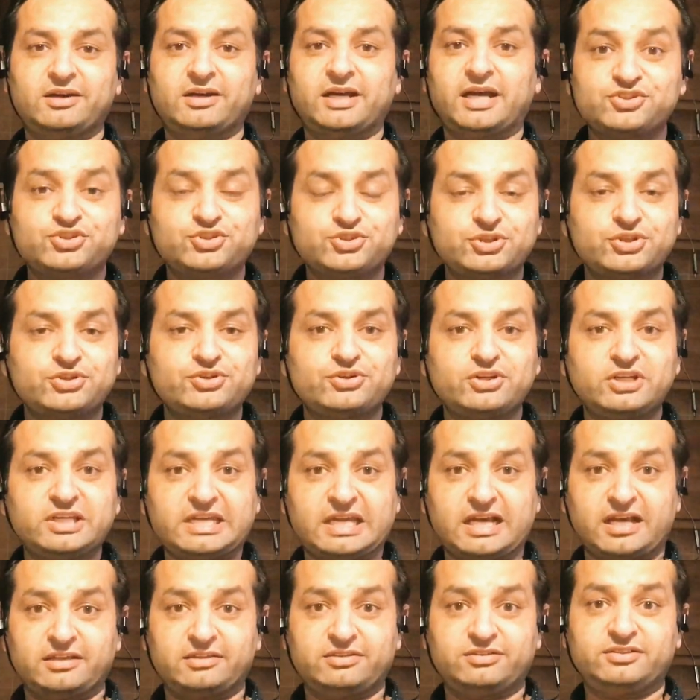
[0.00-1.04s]
It's
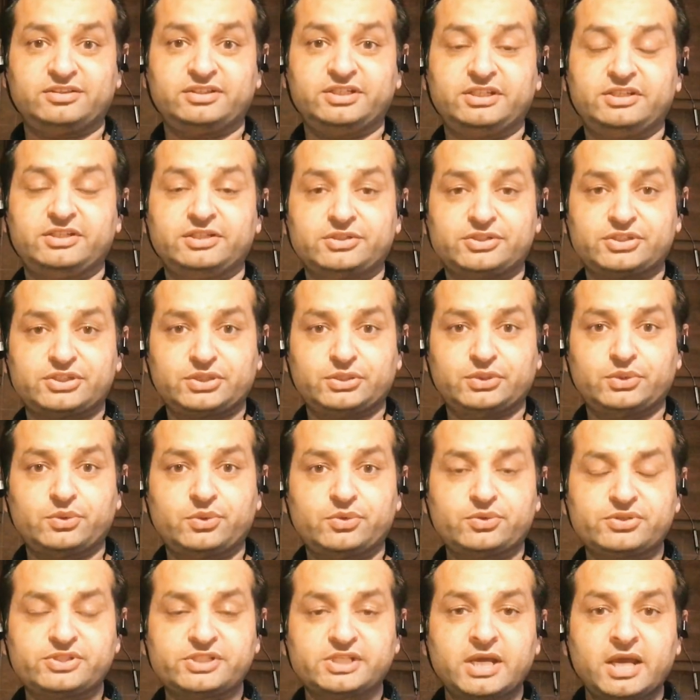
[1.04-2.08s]
generally a 3-year
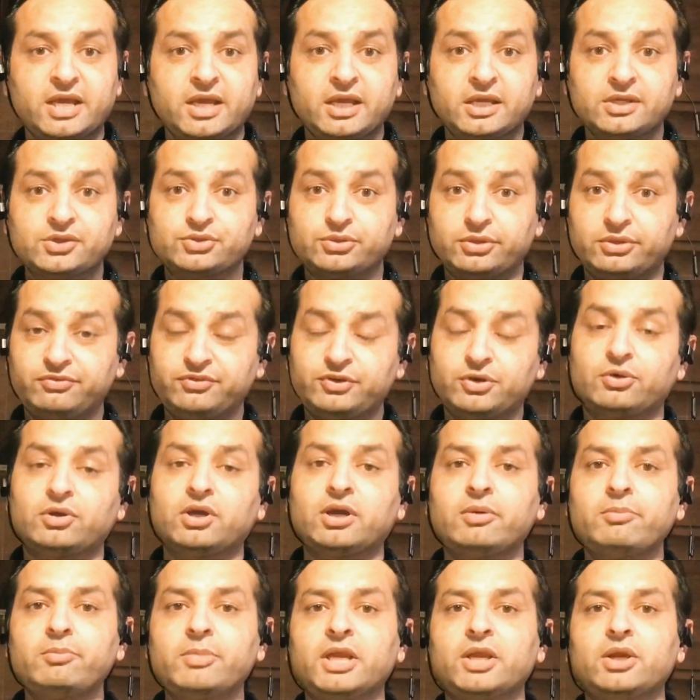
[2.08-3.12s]
course. So if you're
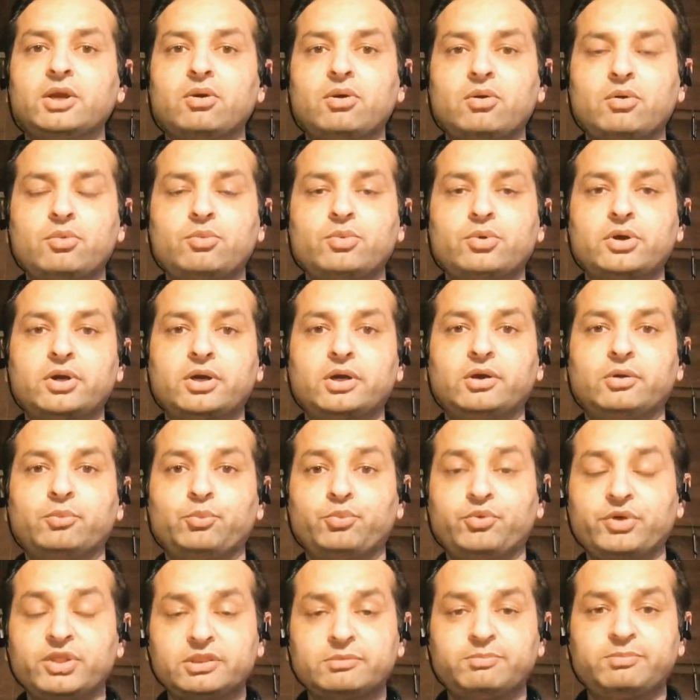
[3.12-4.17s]
coming over
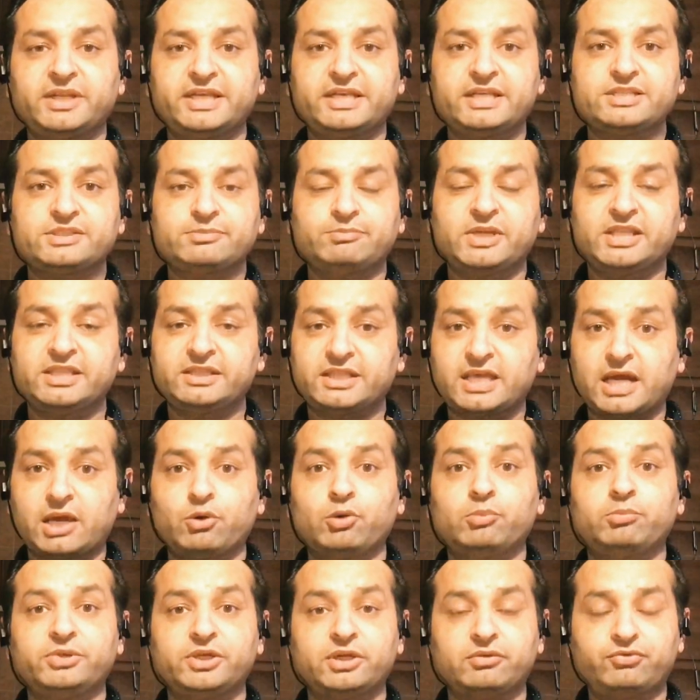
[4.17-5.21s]
with placement, that
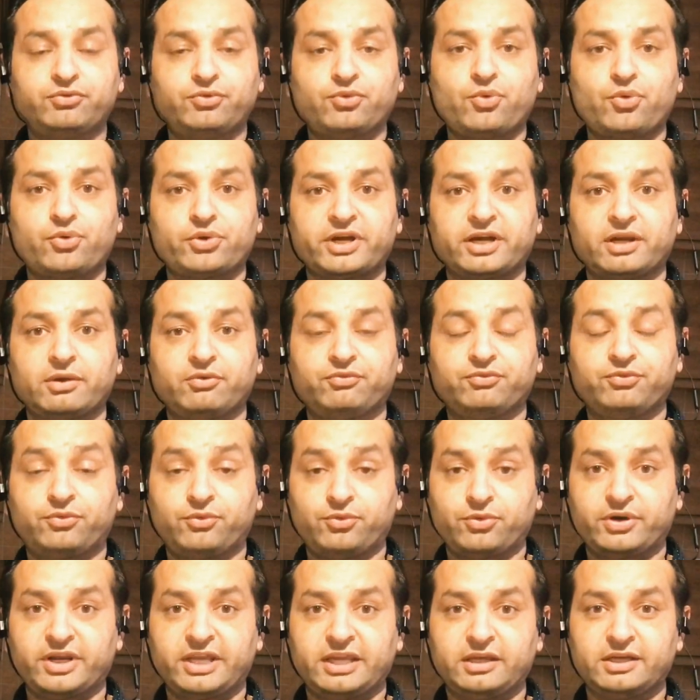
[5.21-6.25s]
would be a
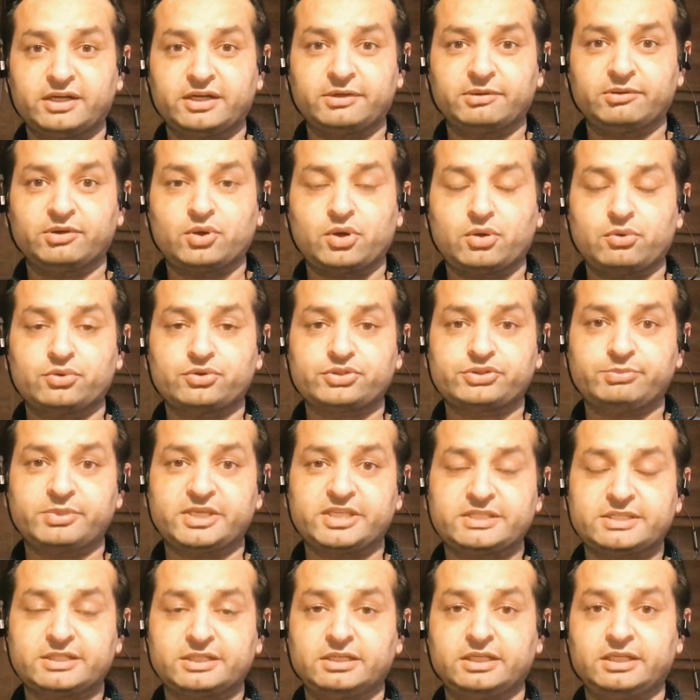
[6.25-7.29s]
four-year course,
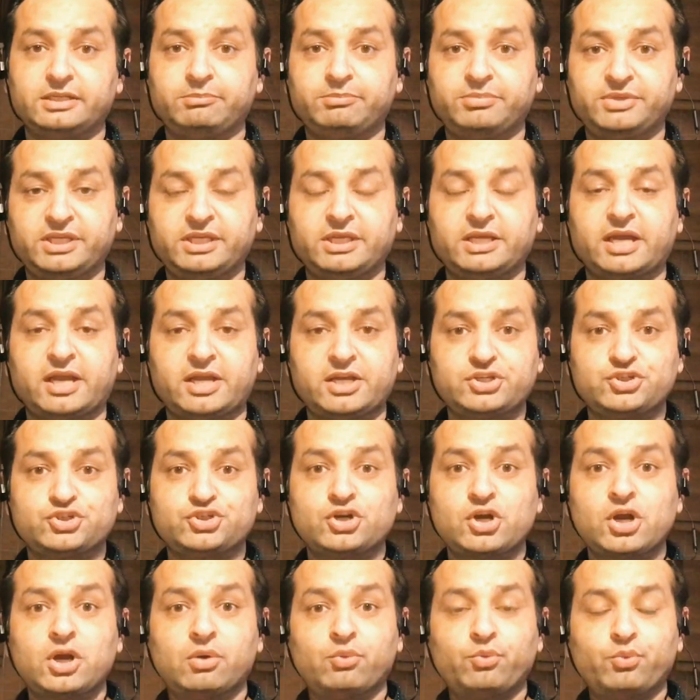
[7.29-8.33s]
basically BEng
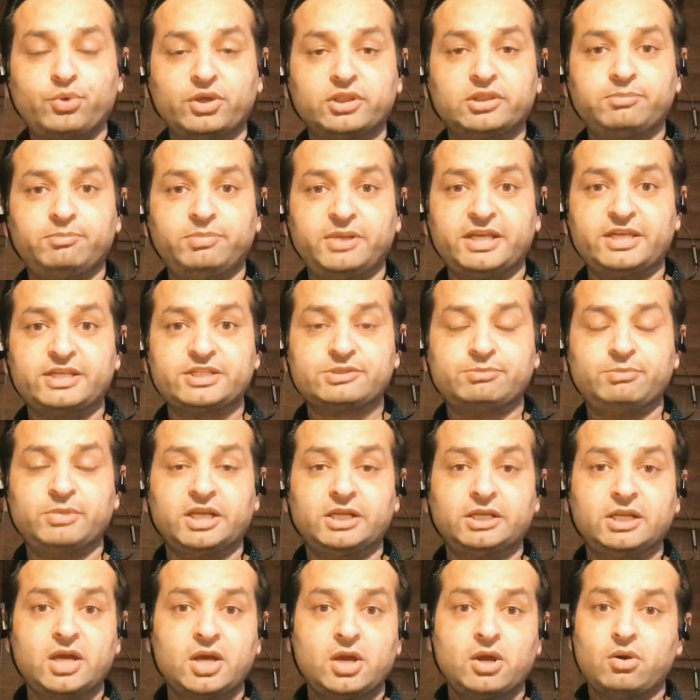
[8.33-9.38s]
with
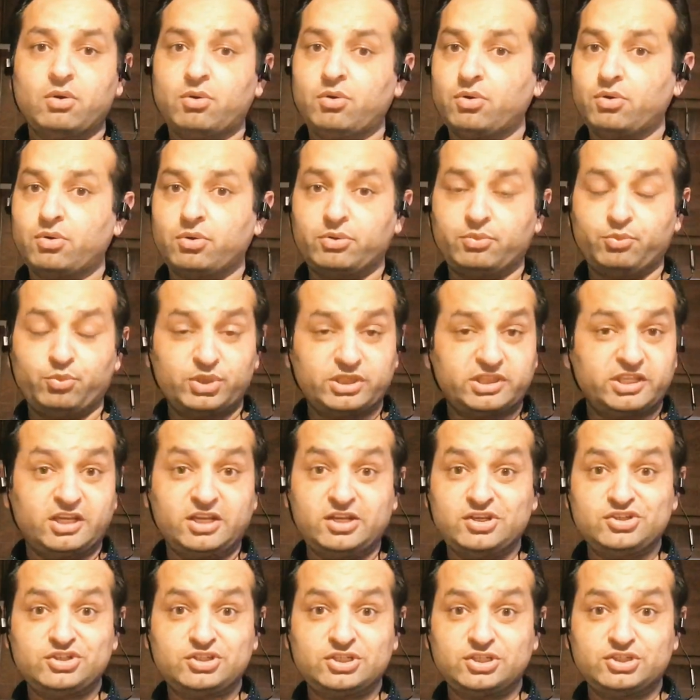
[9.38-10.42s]
placement or with
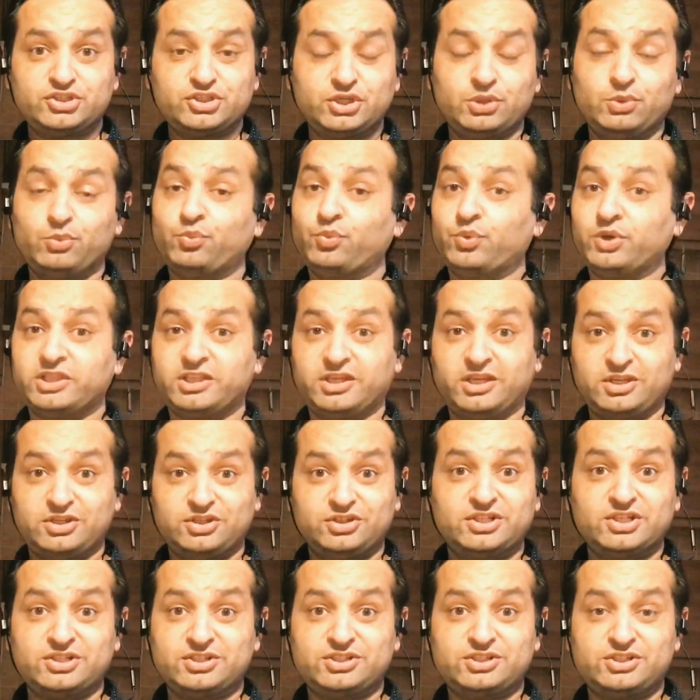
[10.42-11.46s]
internship, with
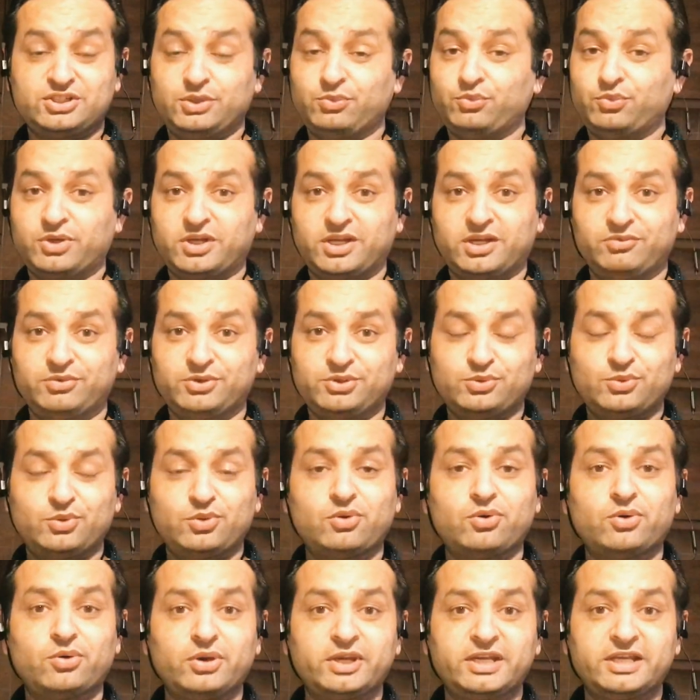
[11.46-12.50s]
industry, whatever you
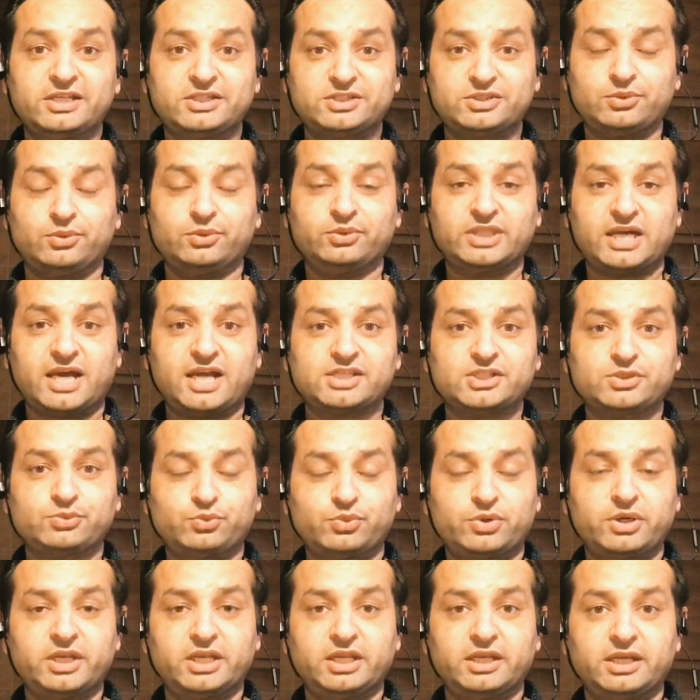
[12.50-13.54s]
call it. So that's
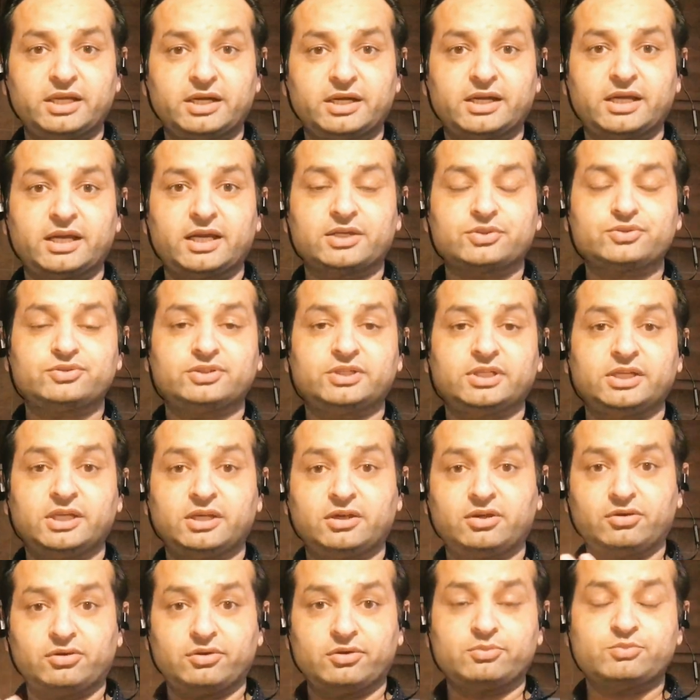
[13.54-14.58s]
1 year actually
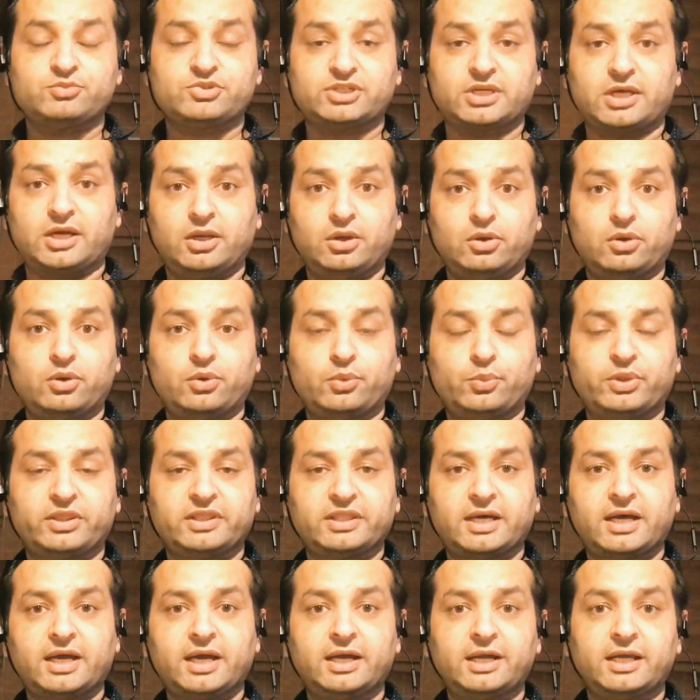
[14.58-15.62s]
comes along with
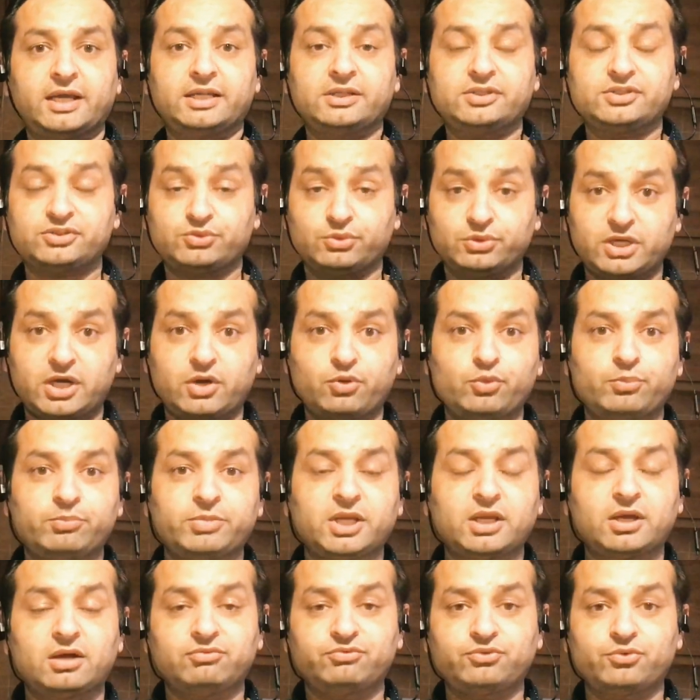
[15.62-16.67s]
that, and so that would
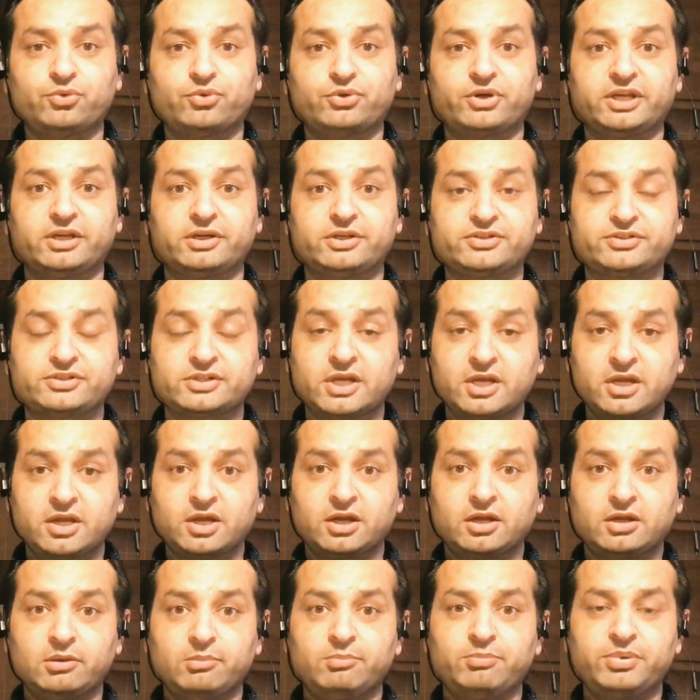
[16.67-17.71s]
be a 4 years
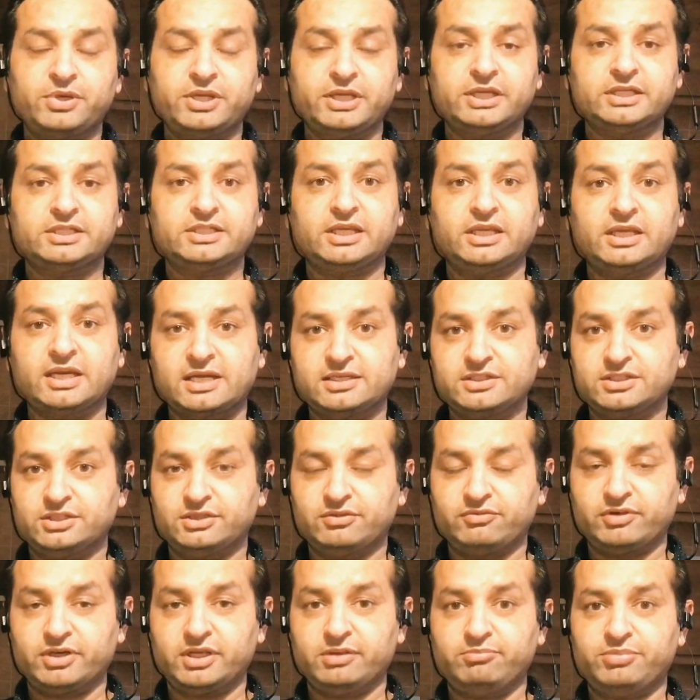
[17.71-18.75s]
complete
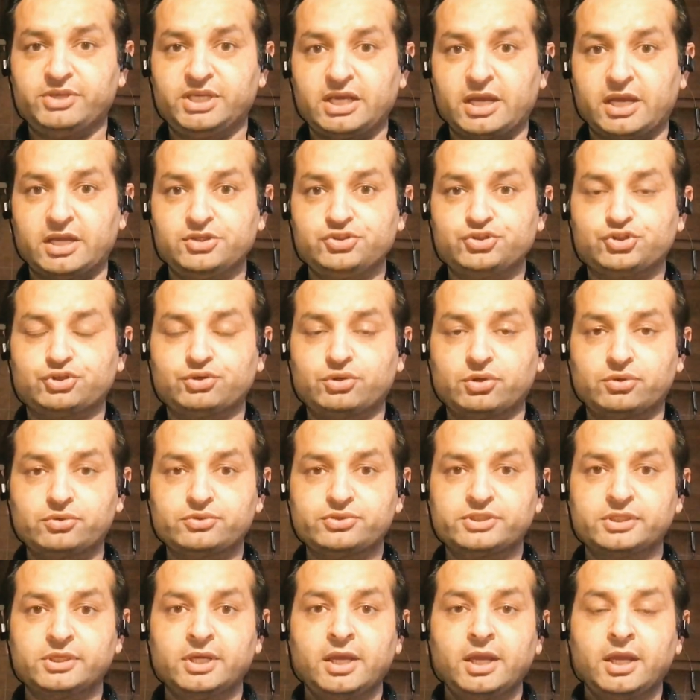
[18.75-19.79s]
degree BEng
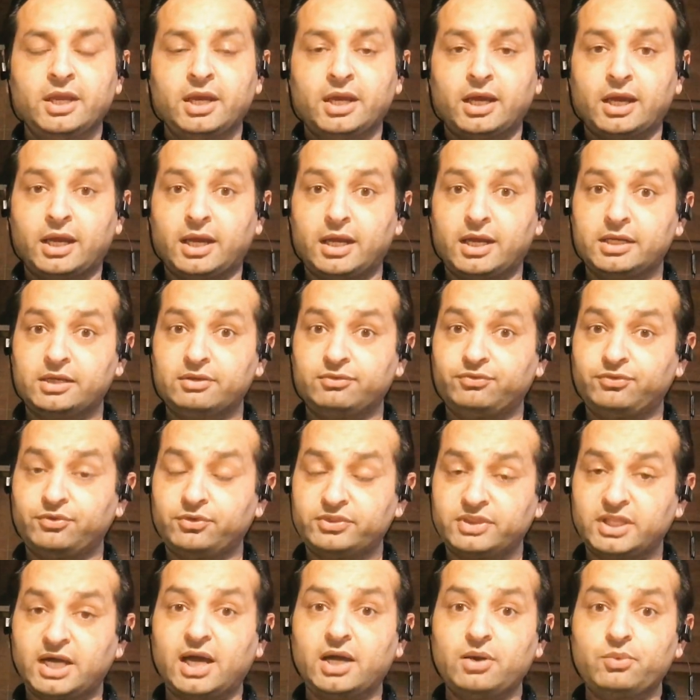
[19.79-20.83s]
course. And for
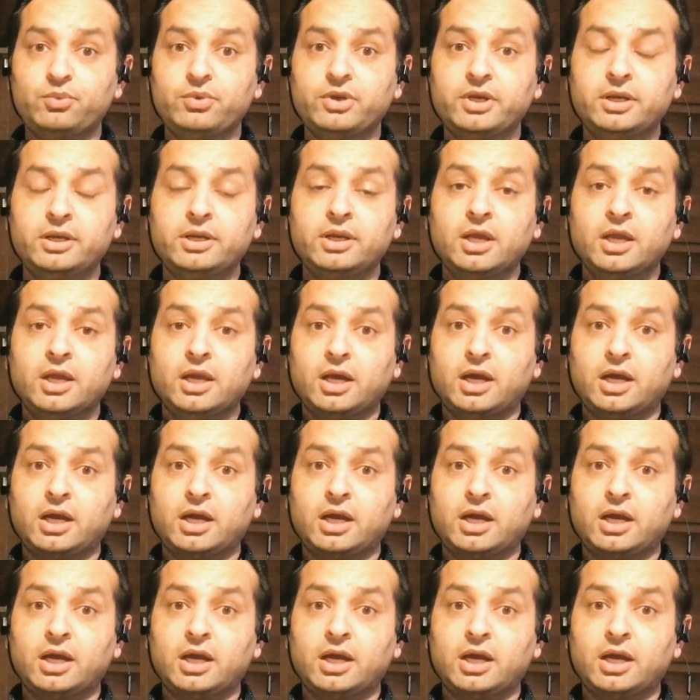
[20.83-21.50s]
that one,